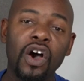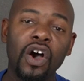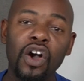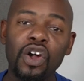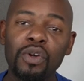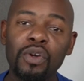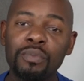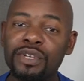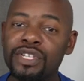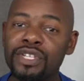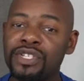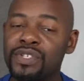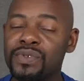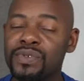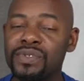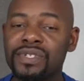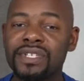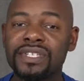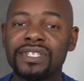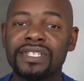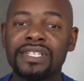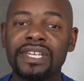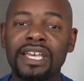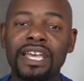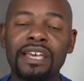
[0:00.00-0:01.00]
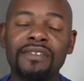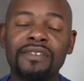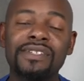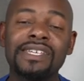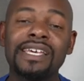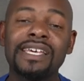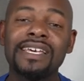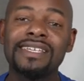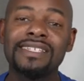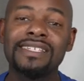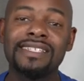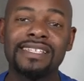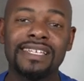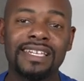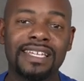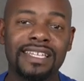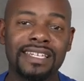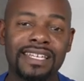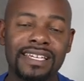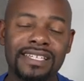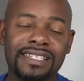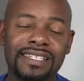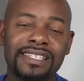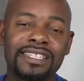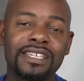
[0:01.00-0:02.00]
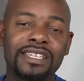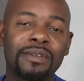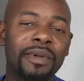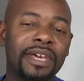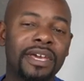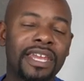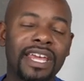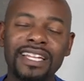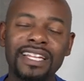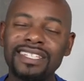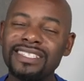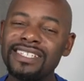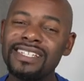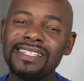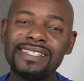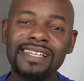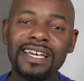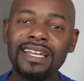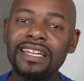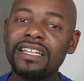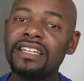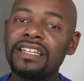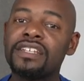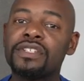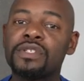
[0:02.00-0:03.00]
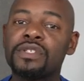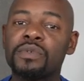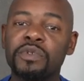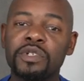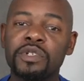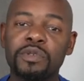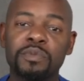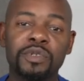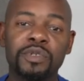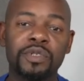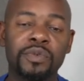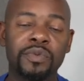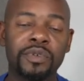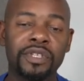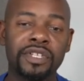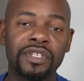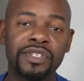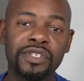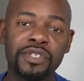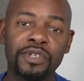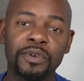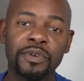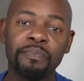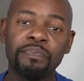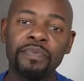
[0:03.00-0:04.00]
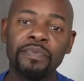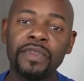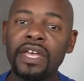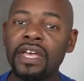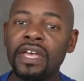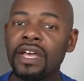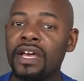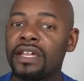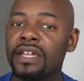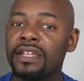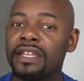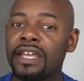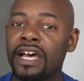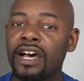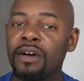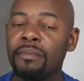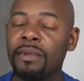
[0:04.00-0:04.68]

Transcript: RP260Fs sitting next to them, and I decided to switch between the two. Now